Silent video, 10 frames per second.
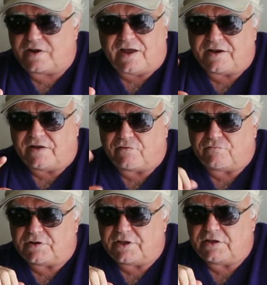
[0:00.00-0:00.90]
I never
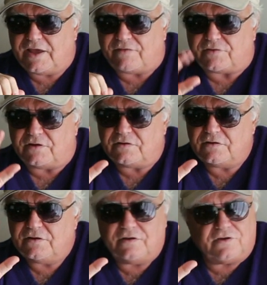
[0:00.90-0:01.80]
really, after
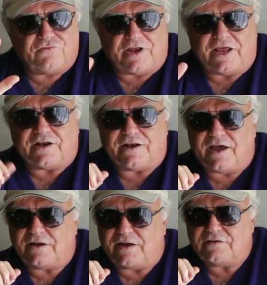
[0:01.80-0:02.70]
grade 8 and
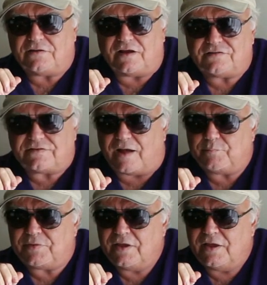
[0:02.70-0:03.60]
9, I
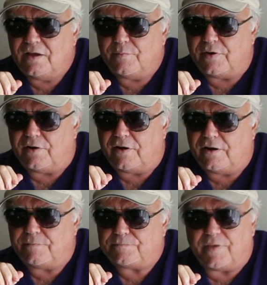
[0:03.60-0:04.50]
stopped,
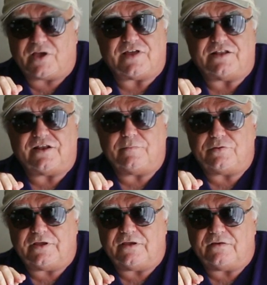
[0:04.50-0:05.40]
but because I didn't
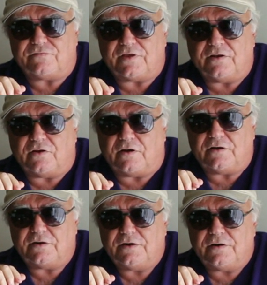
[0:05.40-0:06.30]
believe in
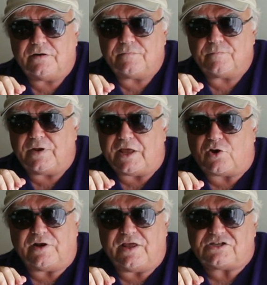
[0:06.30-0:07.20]
when they
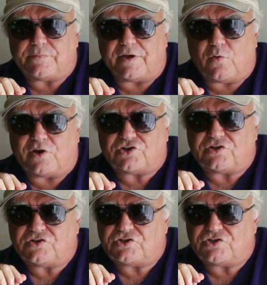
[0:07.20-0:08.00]
couldn't answer my questions